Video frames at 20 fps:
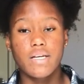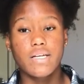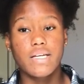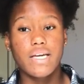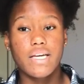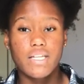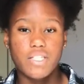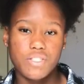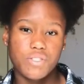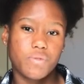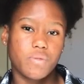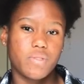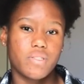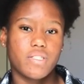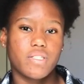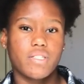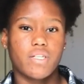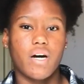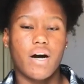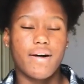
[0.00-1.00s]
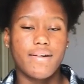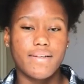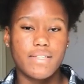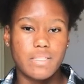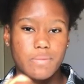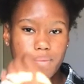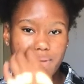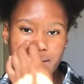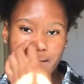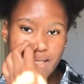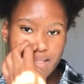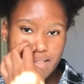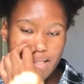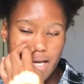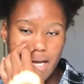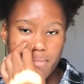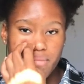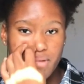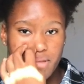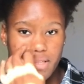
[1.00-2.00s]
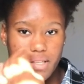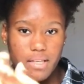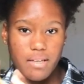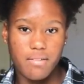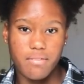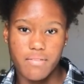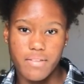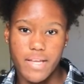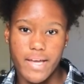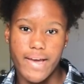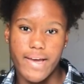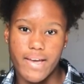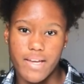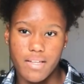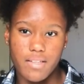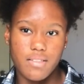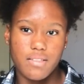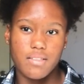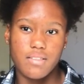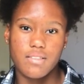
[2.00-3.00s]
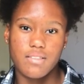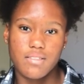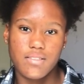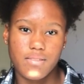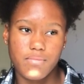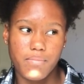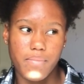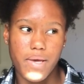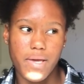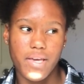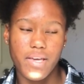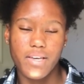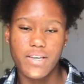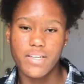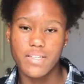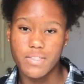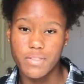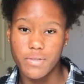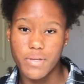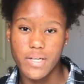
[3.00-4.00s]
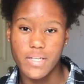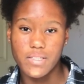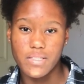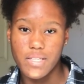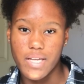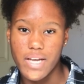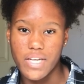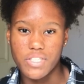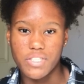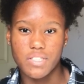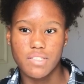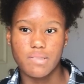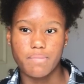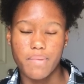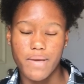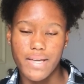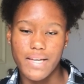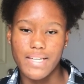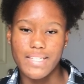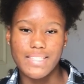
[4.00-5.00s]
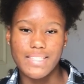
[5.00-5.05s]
get into a good college because I believe that making good grades and actually paying